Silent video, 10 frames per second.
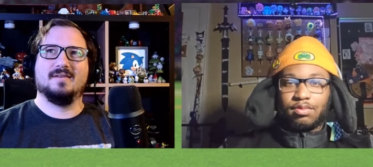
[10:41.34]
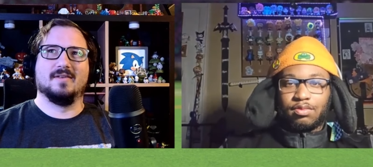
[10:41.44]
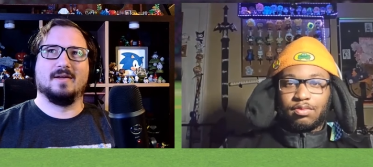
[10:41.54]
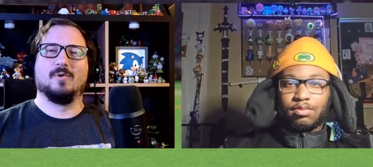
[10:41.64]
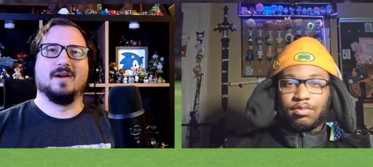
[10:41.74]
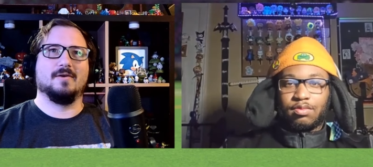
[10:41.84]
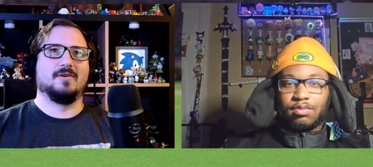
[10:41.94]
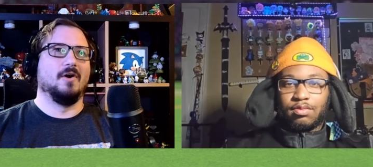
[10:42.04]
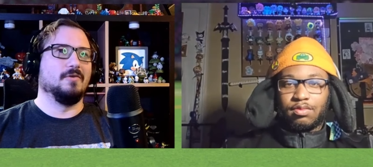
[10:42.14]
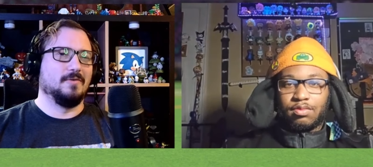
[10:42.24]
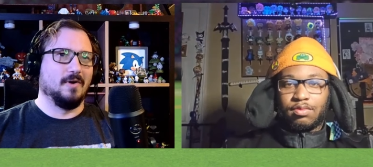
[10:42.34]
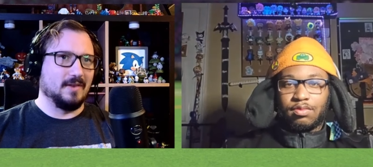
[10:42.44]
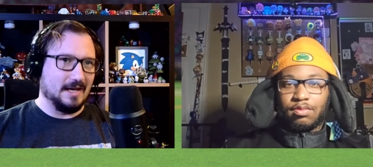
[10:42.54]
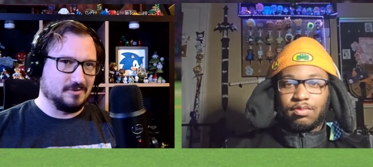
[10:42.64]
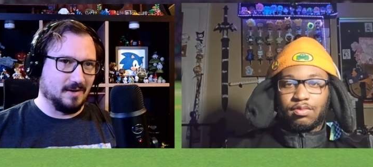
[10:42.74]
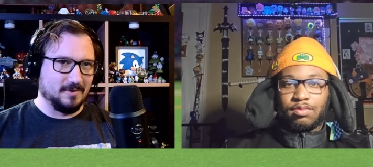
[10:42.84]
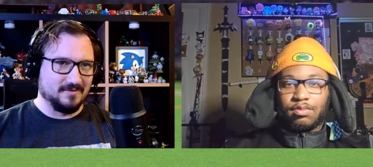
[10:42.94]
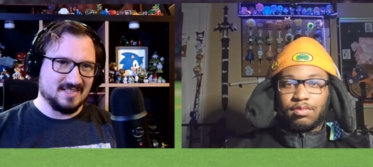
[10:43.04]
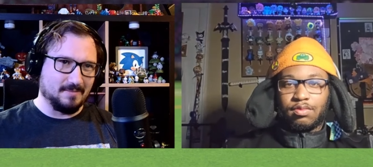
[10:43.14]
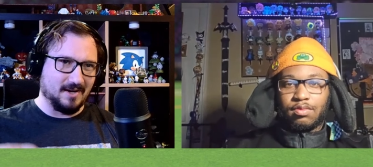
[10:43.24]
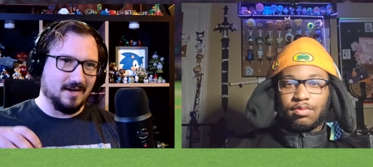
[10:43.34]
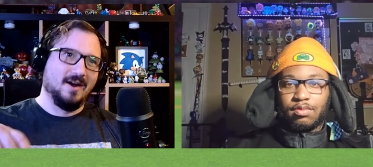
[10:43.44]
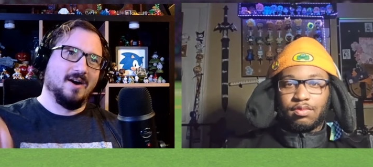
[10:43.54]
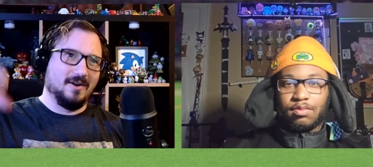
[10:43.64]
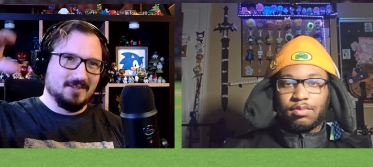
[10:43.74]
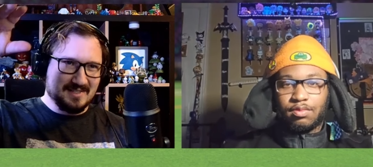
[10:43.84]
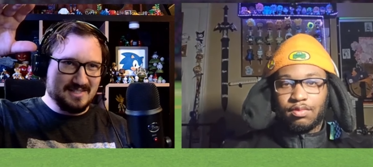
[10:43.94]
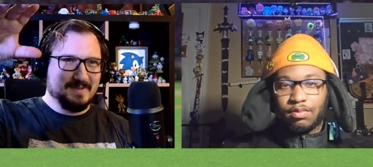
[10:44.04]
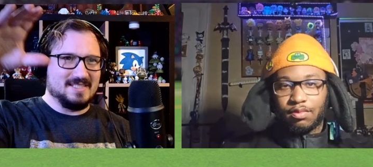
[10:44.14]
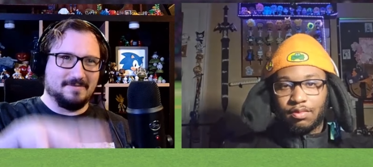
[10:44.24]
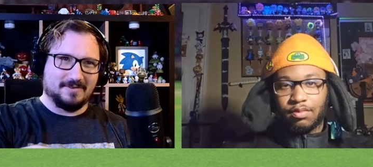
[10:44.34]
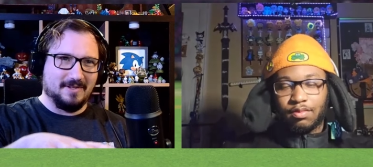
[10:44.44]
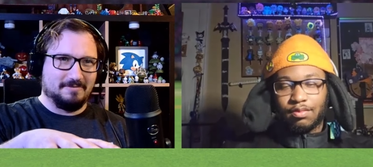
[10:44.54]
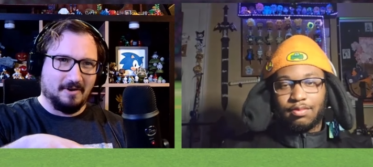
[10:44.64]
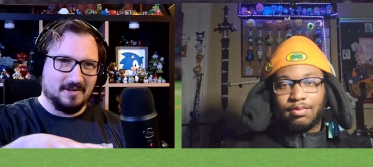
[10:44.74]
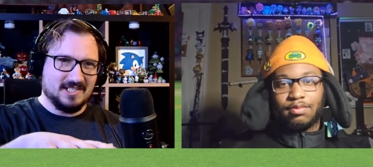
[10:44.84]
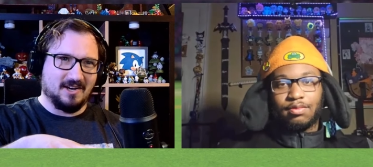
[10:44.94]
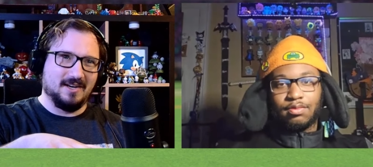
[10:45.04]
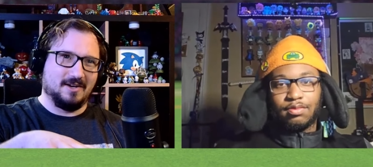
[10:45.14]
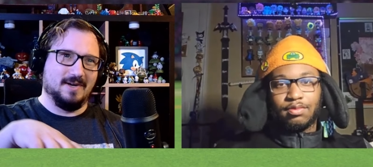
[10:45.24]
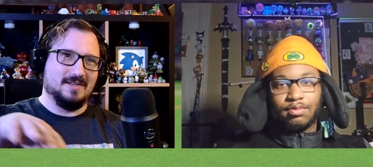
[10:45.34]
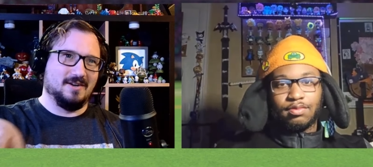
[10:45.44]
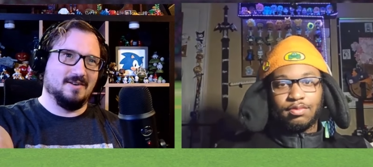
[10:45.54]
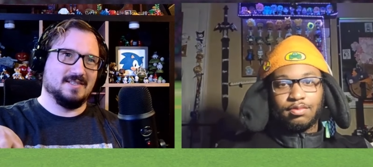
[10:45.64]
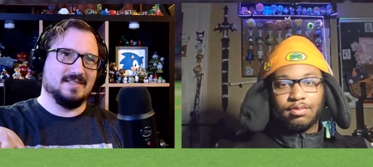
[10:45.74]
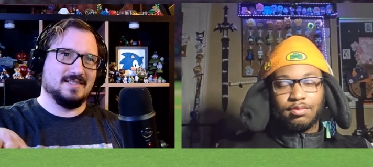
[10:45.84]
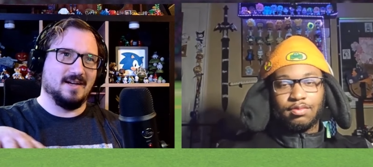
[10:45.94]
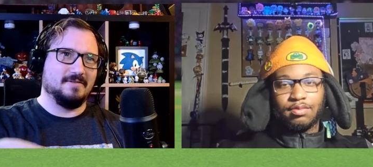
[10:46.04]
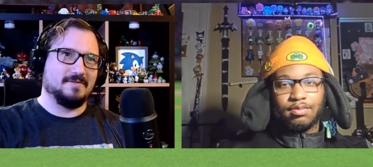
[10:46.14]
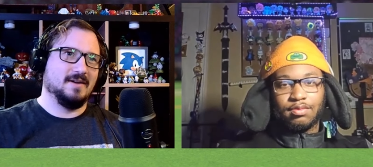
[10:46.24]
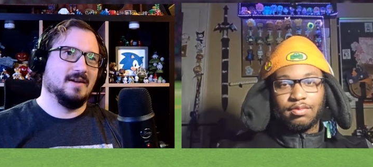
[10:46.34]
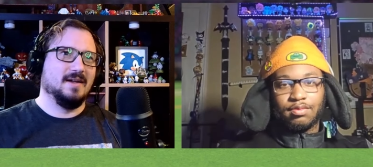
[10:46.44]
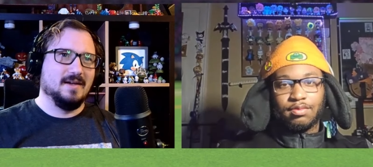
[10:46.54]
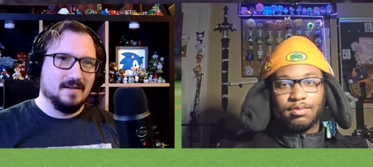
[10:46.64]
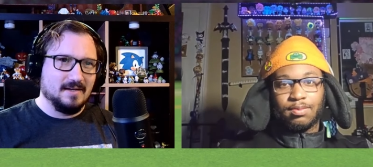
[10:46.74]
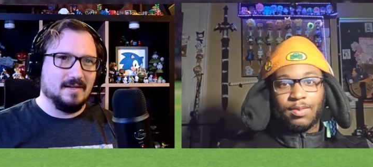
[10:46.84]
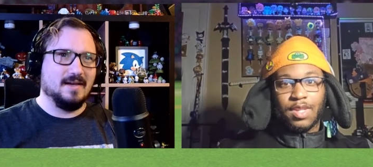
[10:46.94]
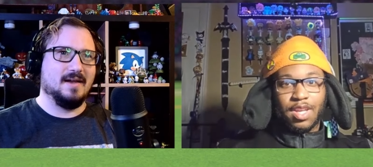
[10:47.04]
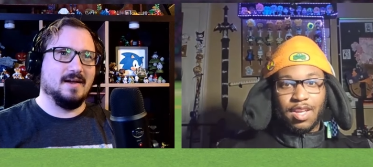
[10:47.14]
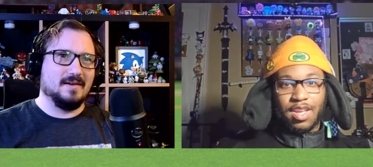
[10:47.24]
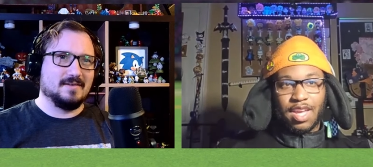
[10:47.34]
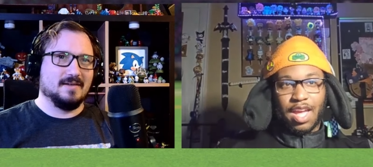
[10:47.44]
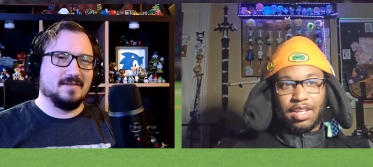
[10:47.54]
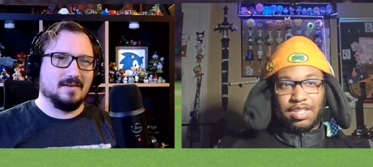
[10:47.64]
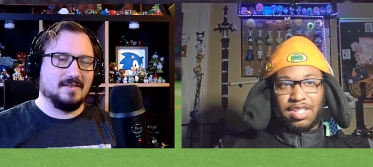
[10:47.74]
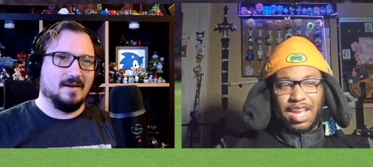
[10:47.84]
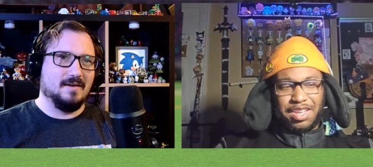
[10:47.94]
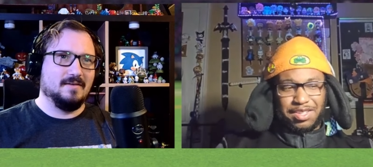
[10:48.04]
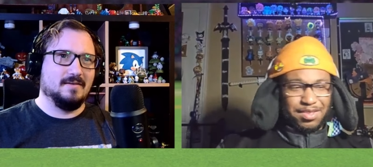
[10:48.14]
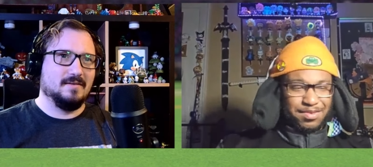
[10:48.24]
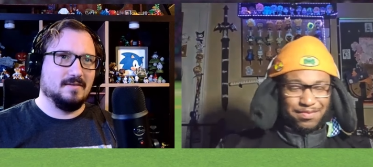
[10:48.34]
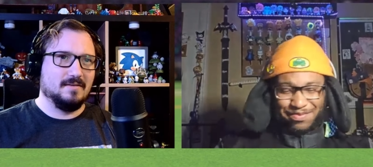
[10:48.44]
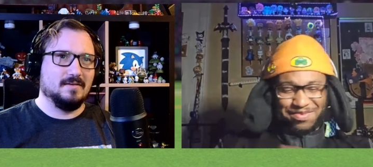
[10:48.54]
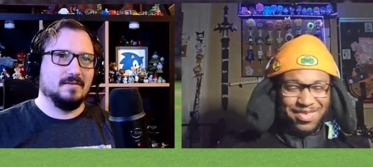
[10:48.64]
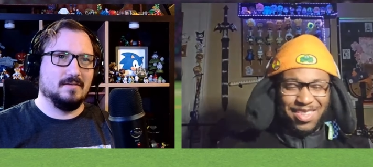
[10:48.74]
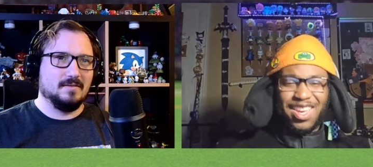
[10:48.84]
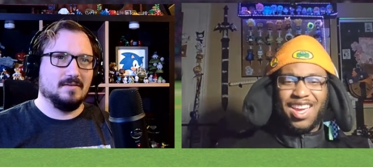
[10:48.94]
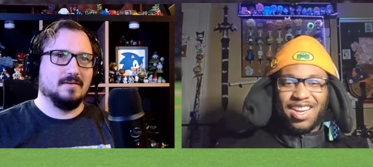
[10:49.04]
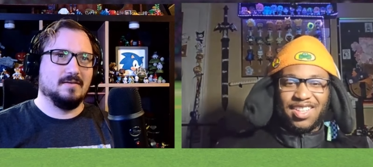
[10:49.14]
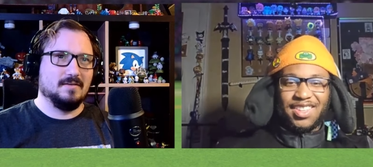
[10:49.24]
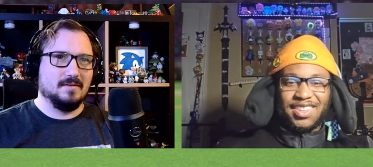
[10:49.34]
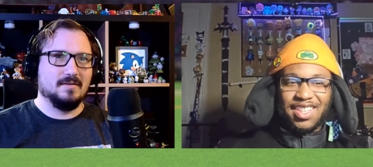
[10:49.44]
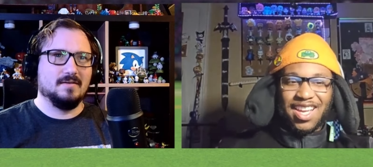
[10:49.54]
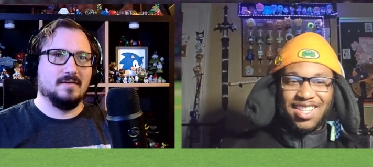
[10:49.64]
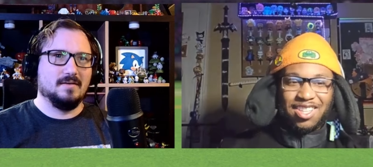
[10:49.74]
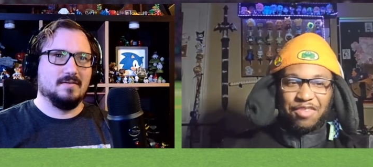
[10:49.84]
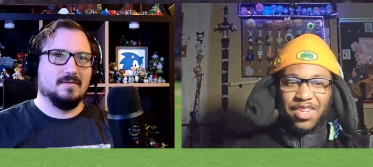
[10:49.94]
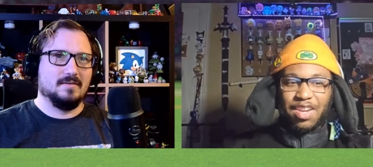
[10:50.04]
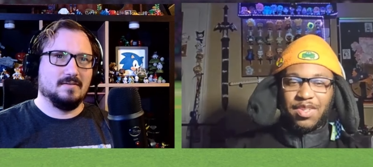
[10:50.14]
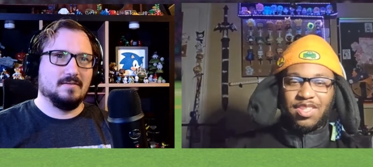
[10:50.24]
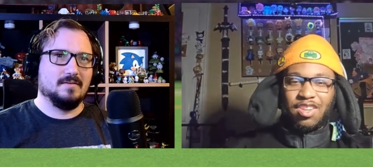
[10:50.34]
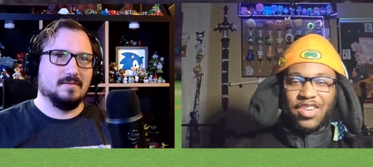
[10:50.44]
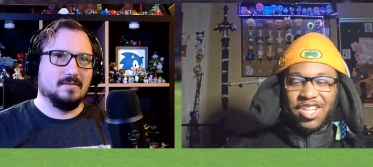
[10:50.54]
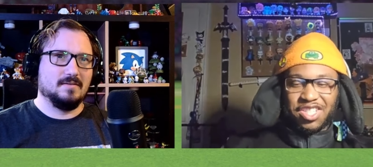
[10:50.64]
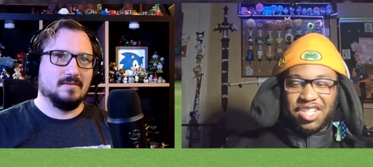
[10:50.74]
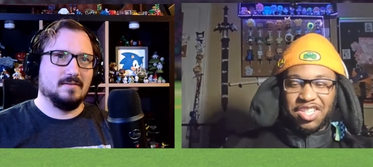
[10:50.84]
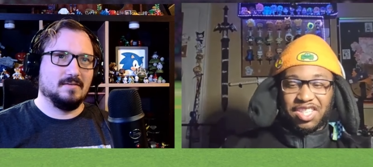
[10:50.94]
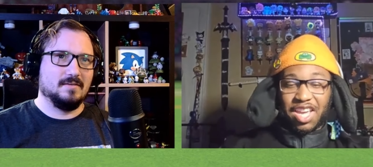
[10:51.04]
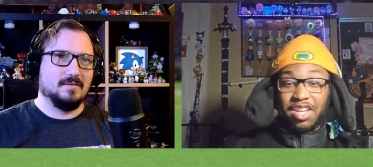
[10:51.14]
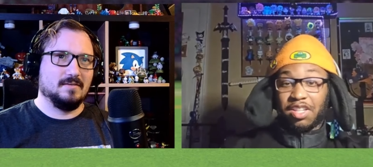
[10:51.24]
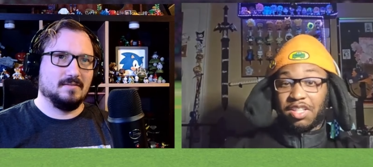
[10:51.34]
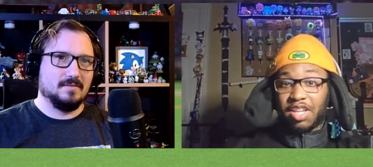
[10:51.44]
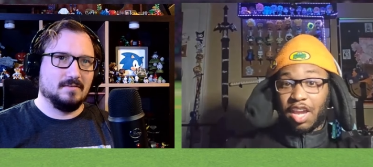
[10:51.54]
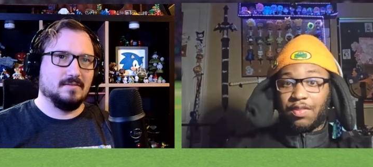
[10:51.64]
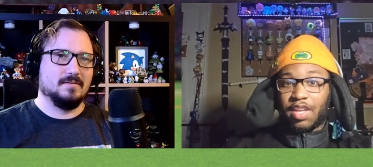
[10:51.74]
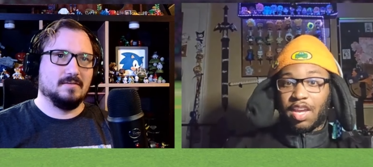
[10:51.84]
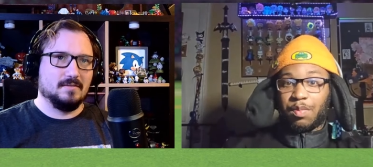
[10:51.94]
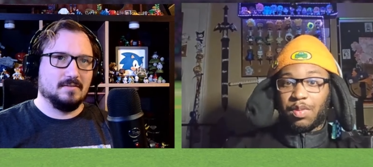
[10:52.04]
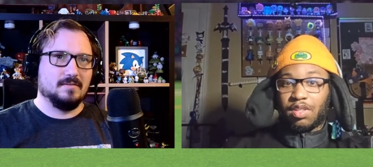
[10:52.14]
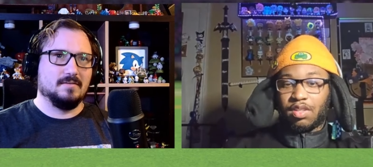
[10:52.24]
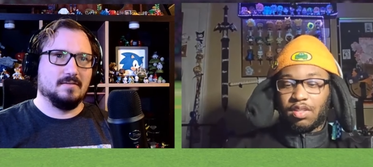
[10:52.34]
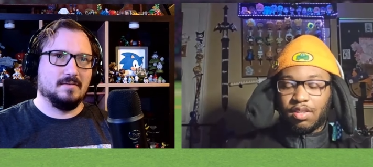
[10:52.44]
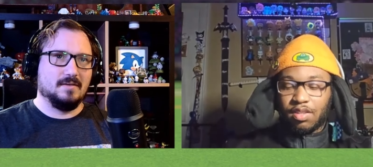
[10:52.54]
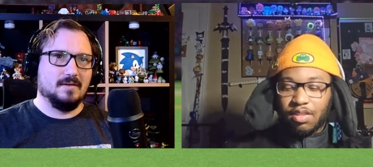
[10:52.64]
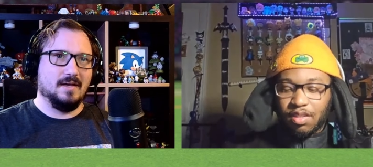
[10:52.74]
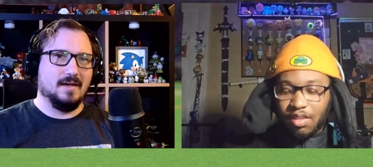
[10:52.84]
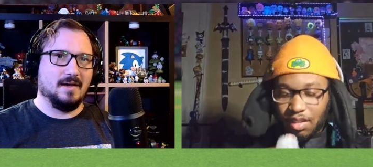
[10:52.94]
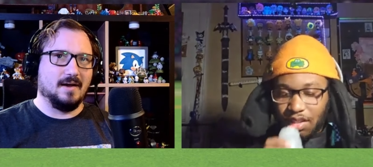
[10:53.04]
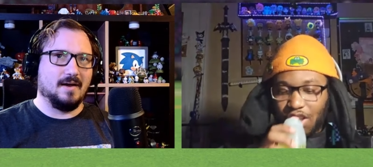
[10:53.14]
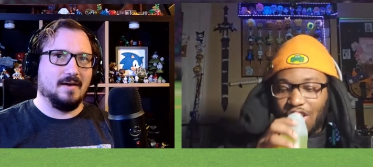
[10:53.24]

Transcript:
Speaker 1: know, they wouldn't go through all that trouble of separating. Oh, this is specifically for Sonic returns and stuff. Yeah.
Speaker 2: Yeah, and it's like, yeah, I thought about that myself actually because that could definitely happen.
Speaker 1: Yeah.